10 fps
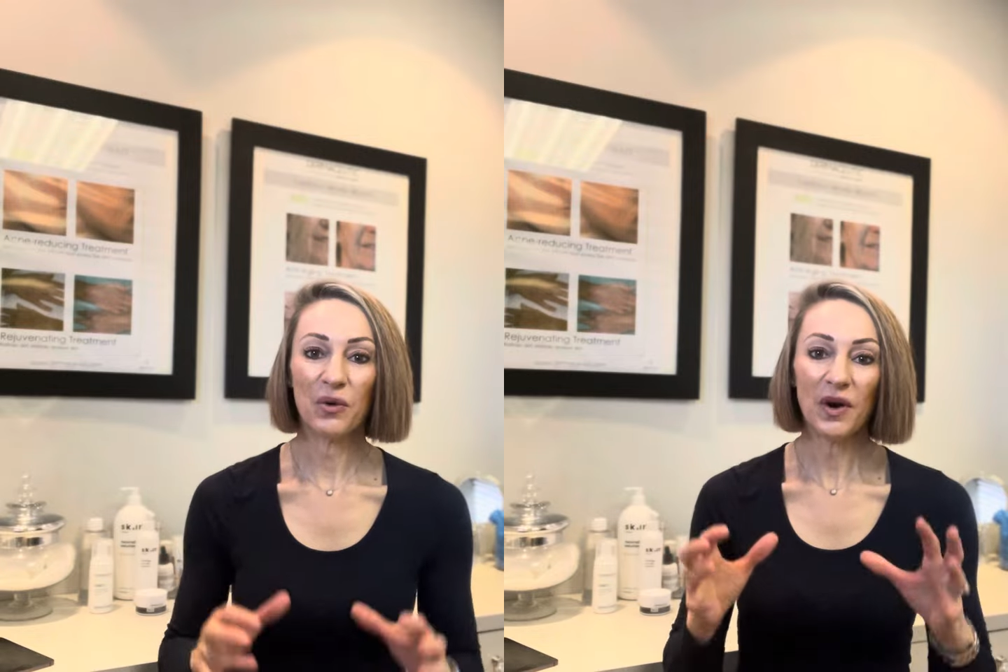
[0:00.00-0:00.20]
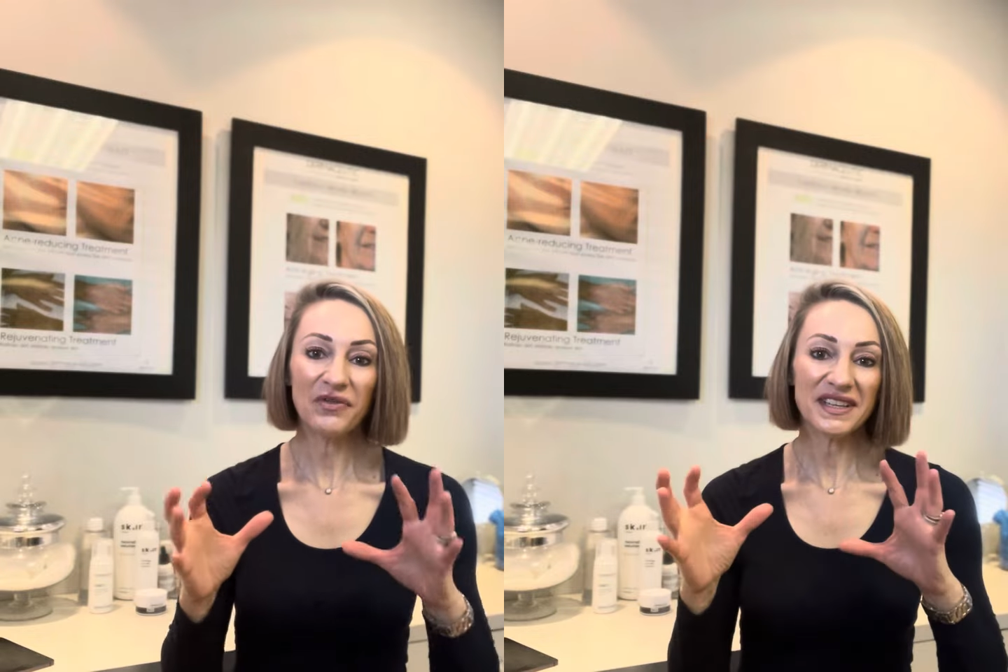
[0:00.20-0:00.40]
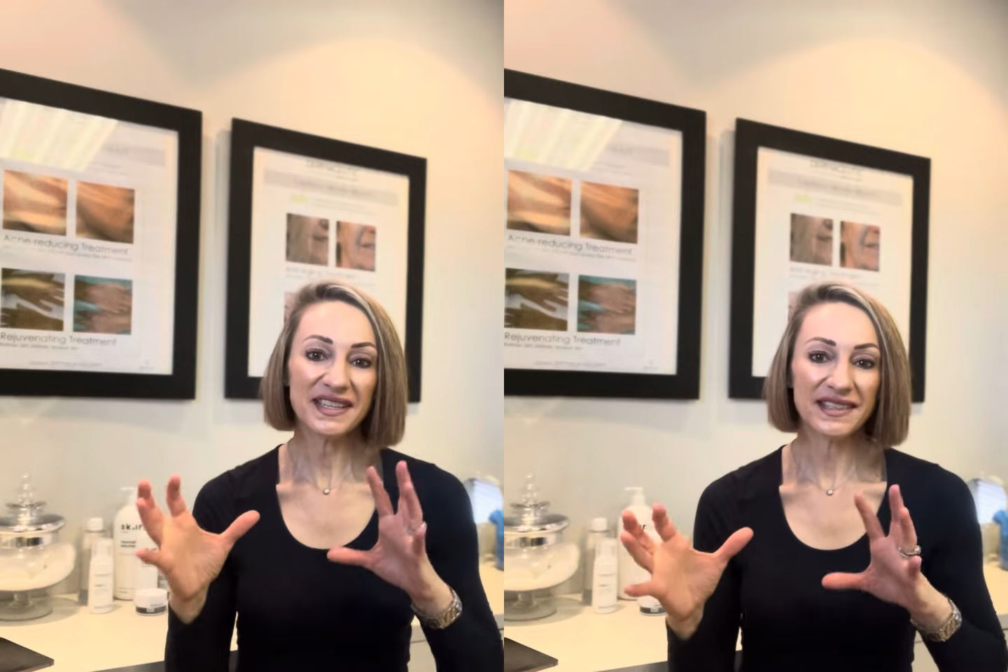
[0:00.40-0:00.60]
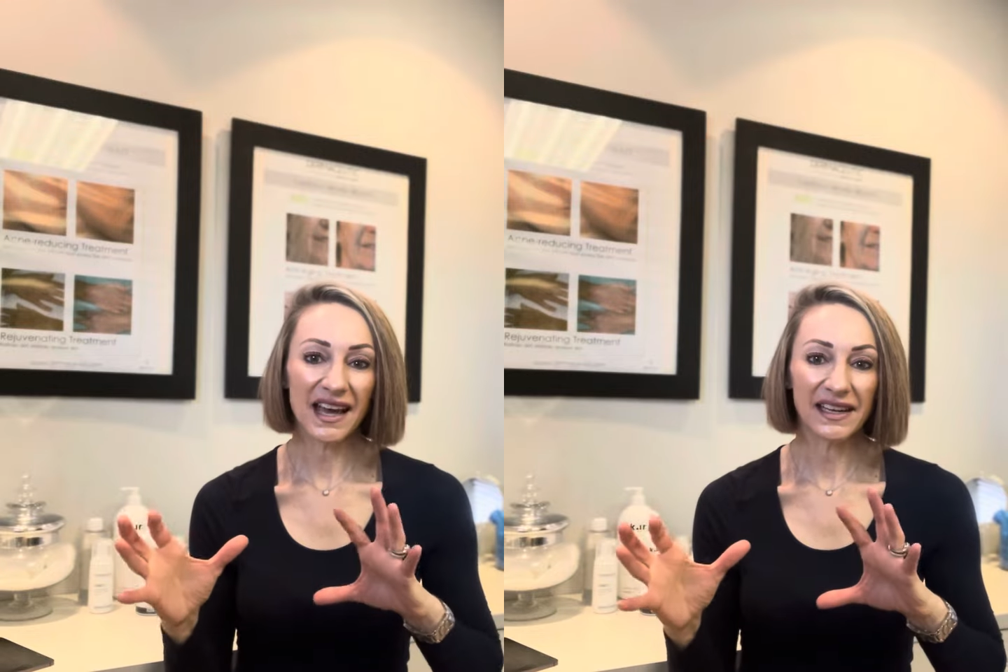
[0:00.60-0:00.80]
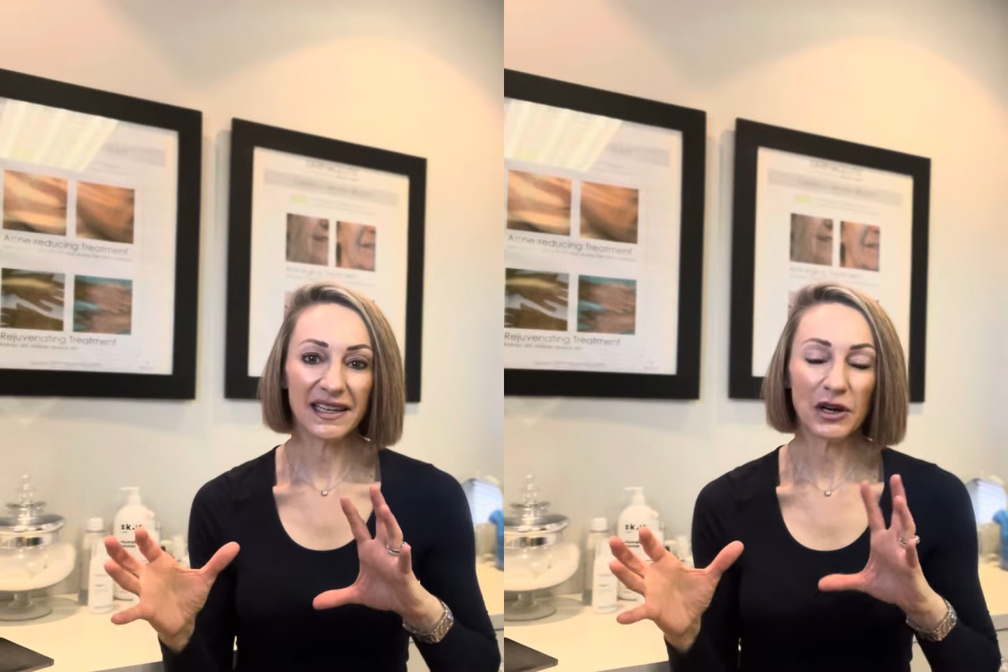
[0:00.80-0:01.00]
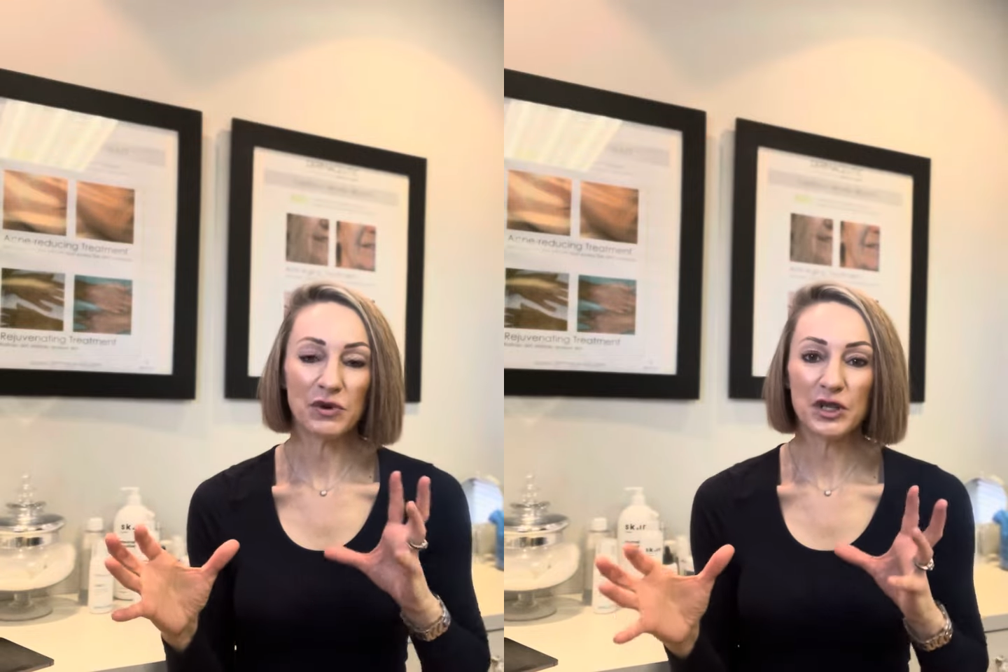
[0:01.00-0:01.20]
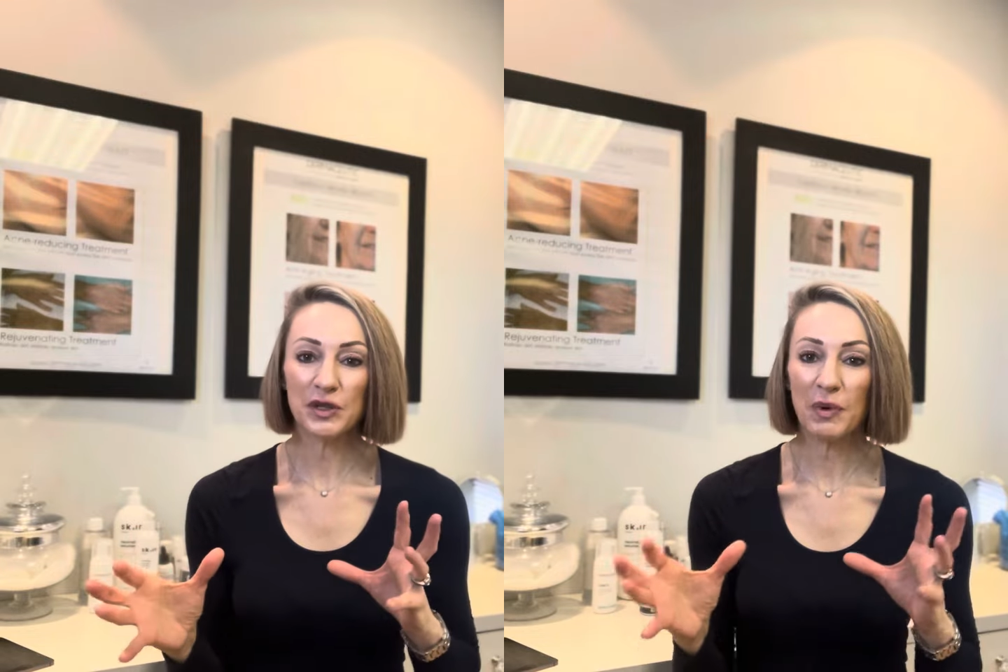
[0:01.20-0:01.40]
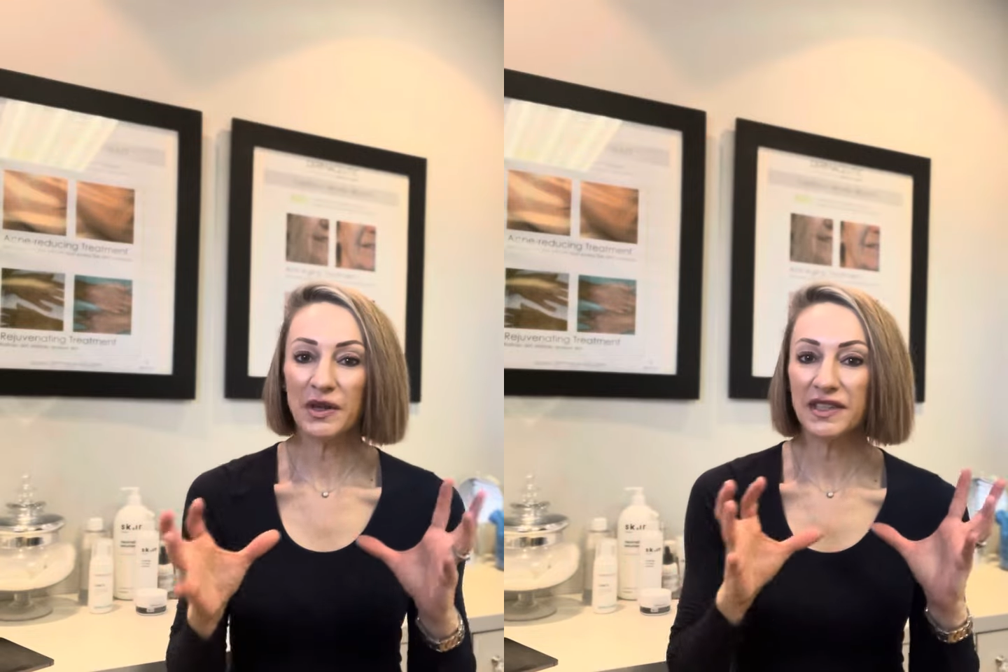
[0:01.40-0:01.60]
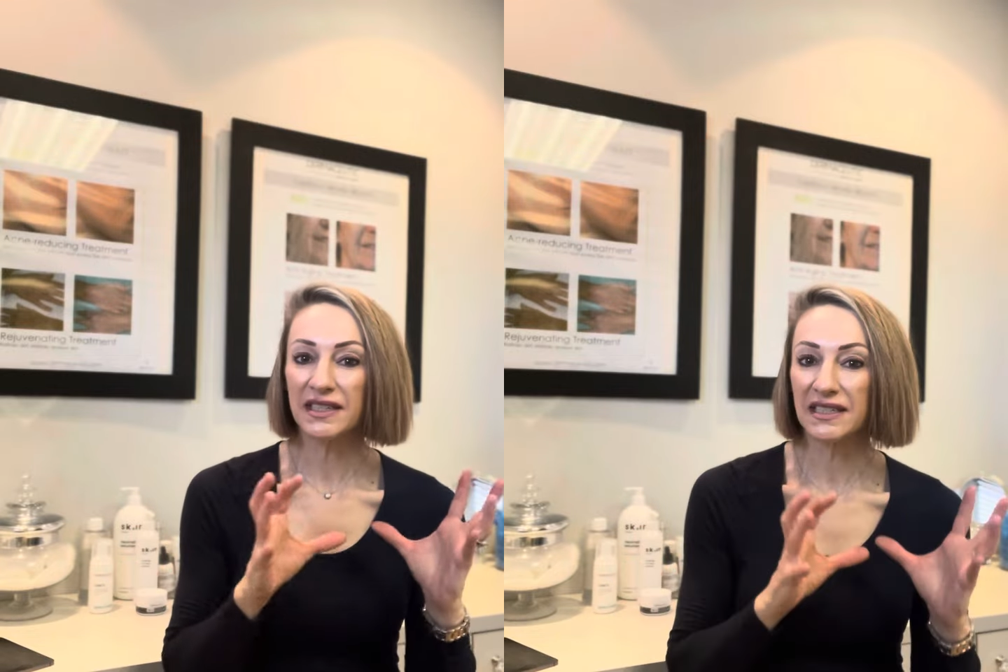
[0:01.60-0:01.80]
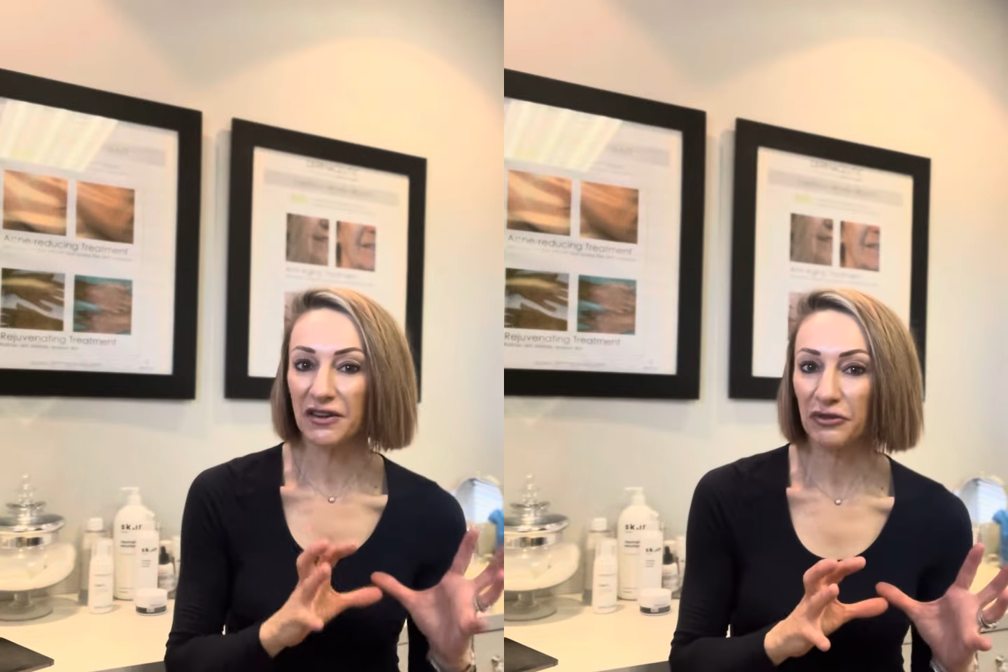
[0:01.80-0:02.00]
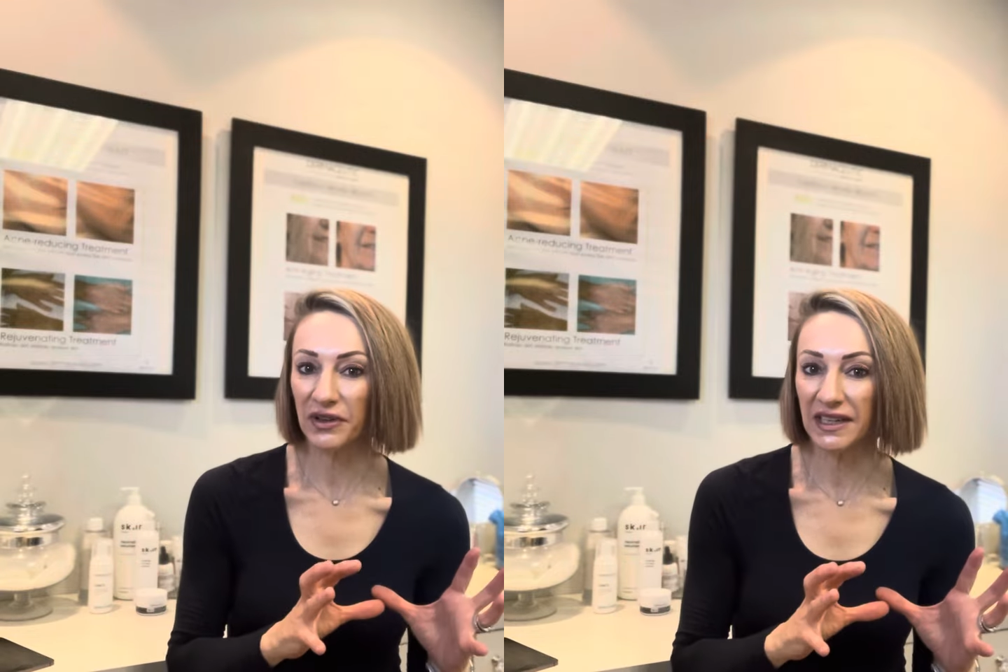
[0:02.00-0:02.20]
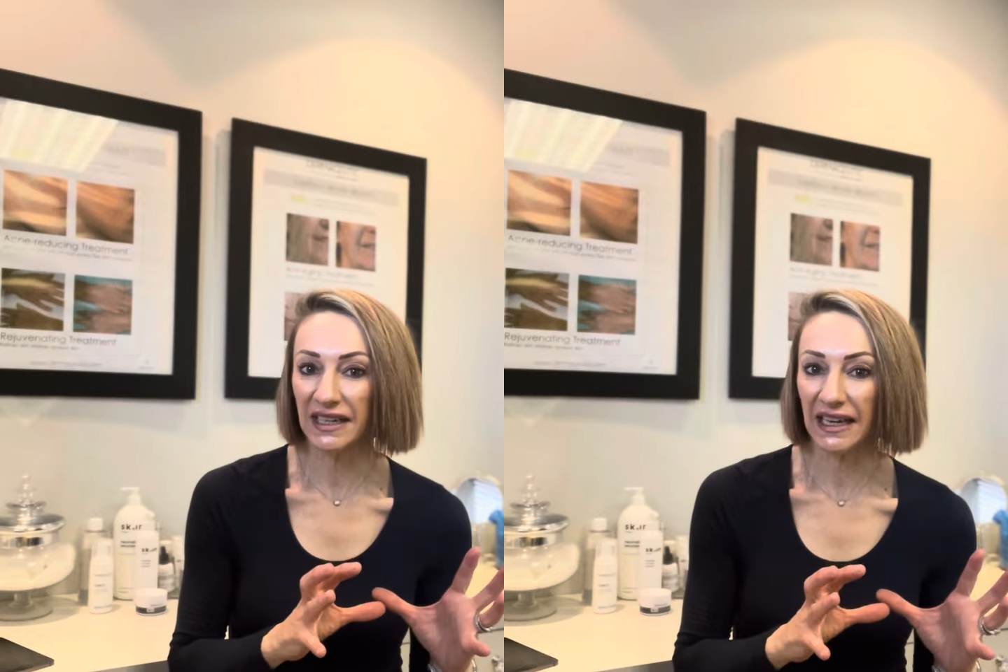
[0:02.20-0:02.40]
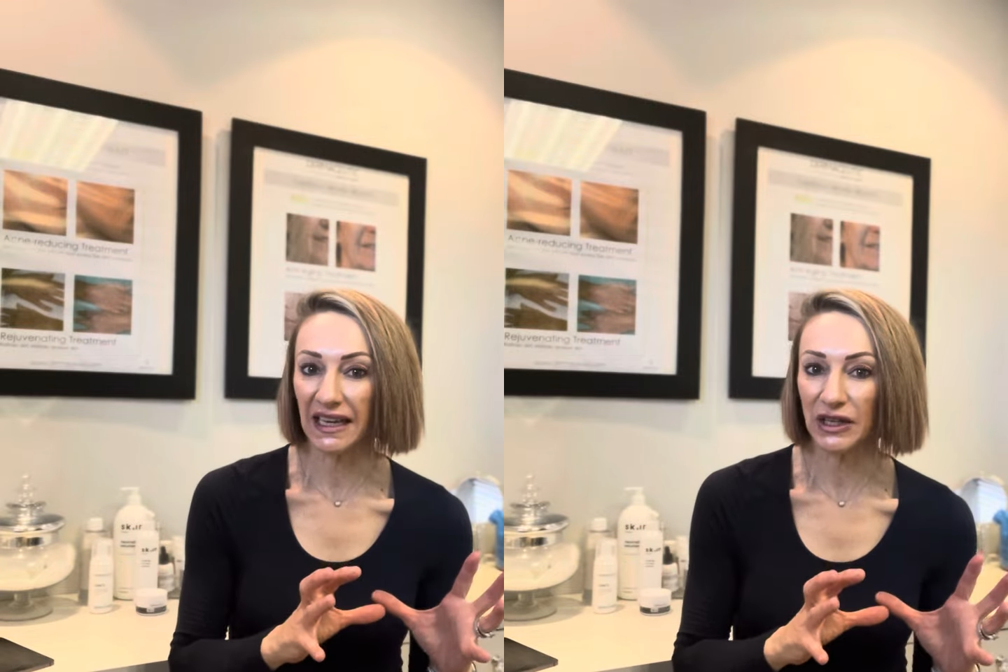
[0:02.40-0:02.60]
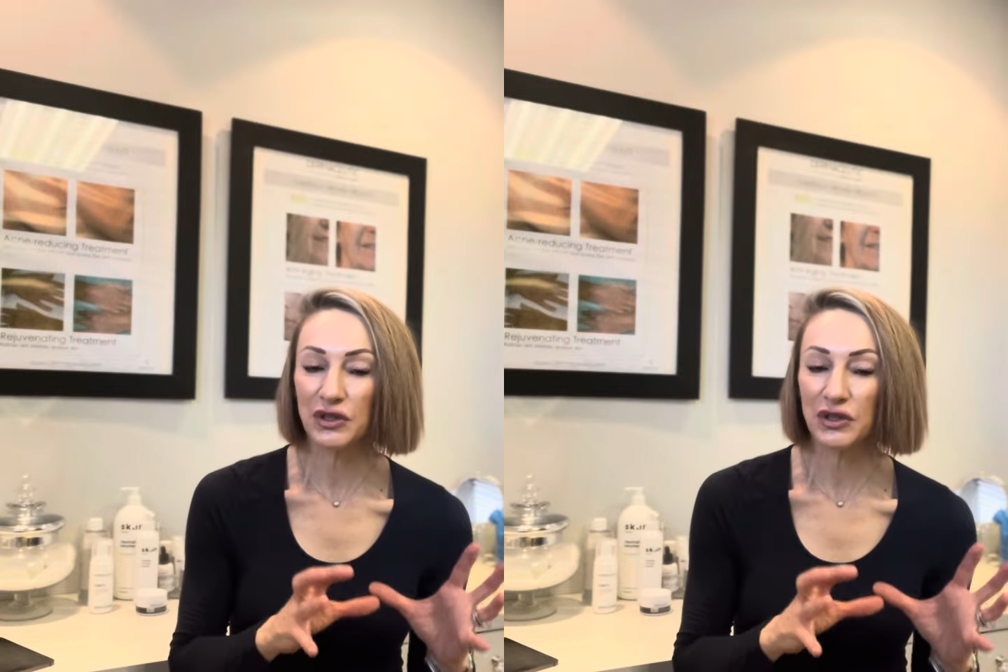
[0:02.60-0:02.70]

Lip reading: all of a sudden it responds differently